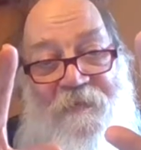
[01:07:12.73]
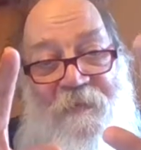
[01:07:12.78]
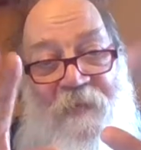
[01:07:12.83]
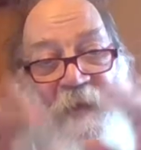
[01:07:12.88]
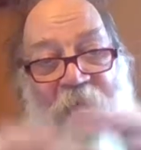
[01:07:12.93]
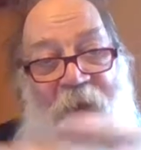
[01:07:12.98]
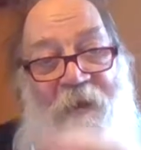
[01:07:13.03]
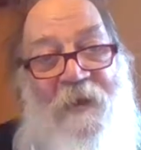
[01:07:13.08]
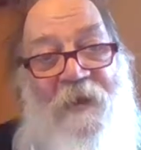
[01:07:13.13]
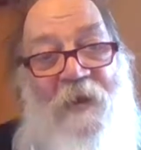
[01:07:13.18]

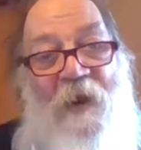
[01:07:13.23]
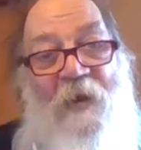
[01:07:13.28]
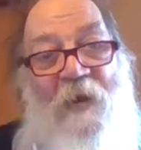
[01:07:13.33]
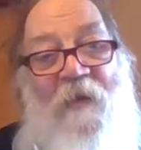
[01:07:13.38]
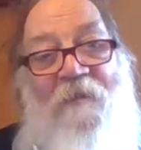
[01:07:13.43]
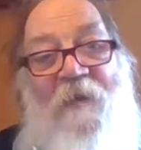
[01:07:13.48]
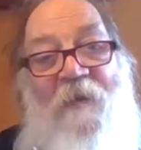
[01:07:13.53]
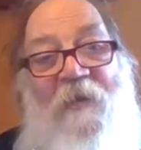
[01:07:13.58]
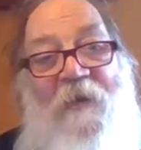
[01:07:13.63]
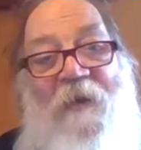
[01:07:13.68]
Let go
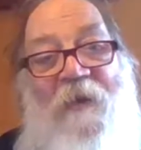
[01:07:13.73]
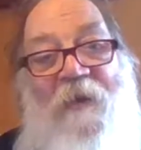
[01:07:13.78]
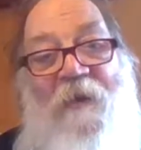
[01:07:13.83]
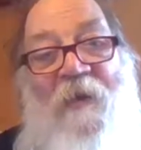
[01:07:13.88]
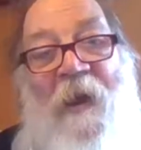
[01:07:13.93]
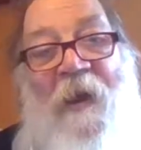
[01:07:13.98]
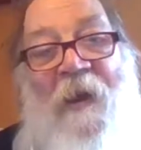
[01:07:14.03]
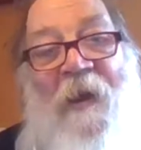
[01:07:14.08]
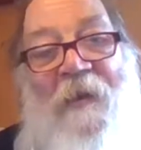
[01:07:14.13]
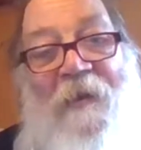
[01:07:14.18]
of all your
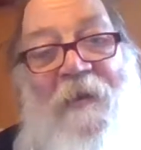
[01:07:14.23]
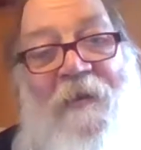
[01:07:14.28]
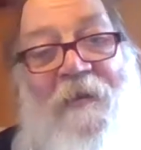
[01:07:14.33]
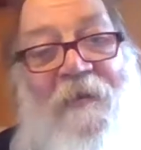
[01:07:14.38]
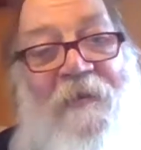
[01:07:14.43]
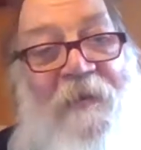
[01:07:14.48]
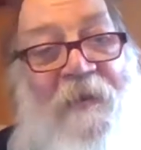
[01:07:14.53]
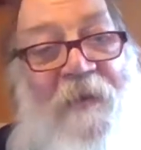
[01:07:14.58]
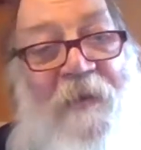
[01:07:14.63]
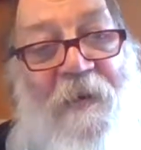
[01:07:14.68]
anger,
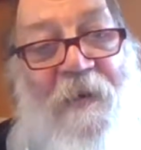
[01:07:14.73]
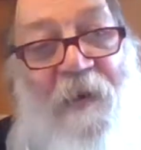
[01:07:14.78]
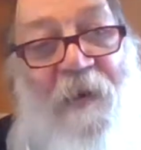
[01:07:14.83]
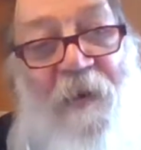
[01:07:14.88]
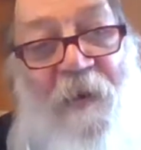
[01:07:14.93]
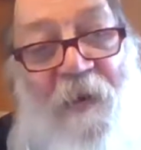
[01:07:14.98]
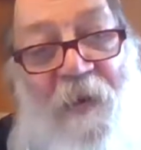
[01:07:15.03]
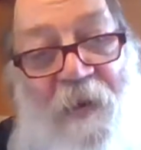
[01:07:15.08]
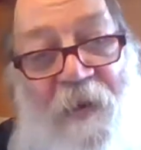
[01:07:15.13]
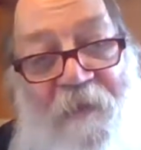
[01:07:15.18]

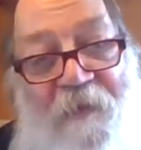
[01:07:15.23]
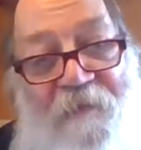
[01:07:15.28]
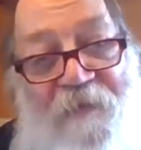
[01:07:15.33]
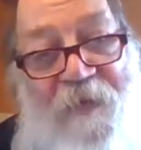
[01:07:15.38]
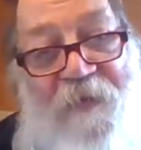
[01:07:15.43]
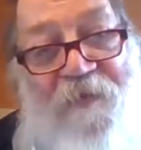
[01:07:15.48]
all of your